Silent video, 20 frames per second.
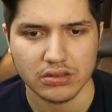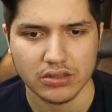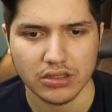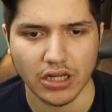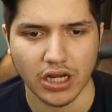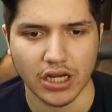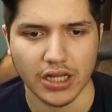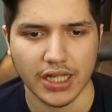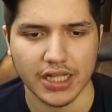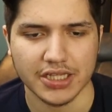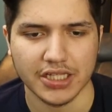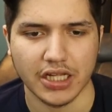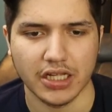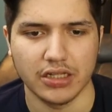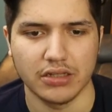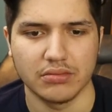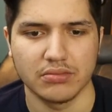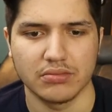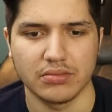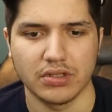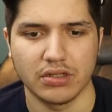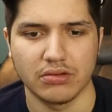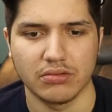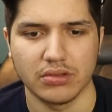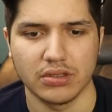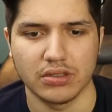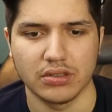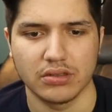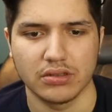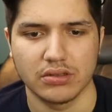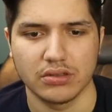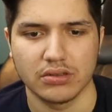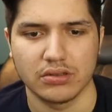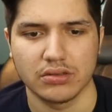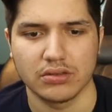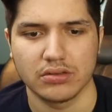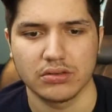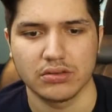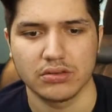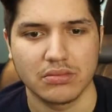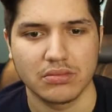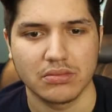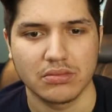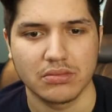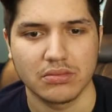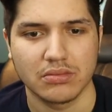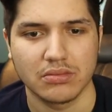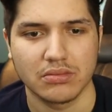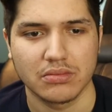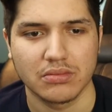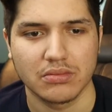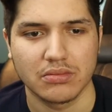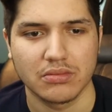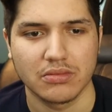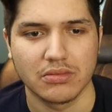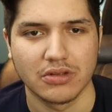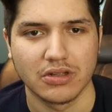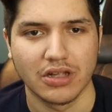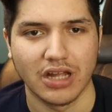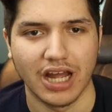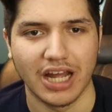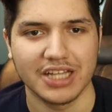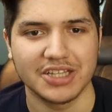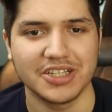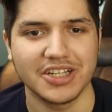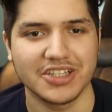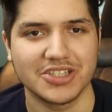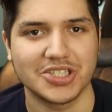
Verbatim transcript: No, that's not him. Never mind. I see